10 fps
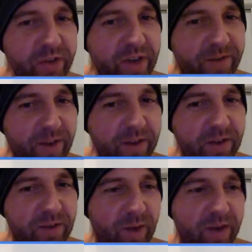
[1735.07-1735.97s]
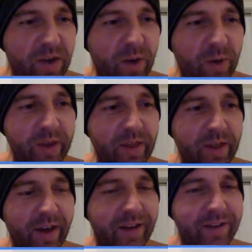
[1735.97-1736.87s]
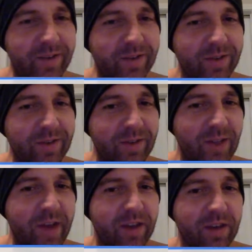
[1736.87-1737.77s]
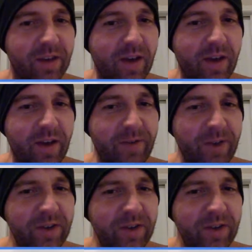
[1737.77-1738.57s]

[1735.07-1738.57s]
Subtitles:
affected by knowing that, affected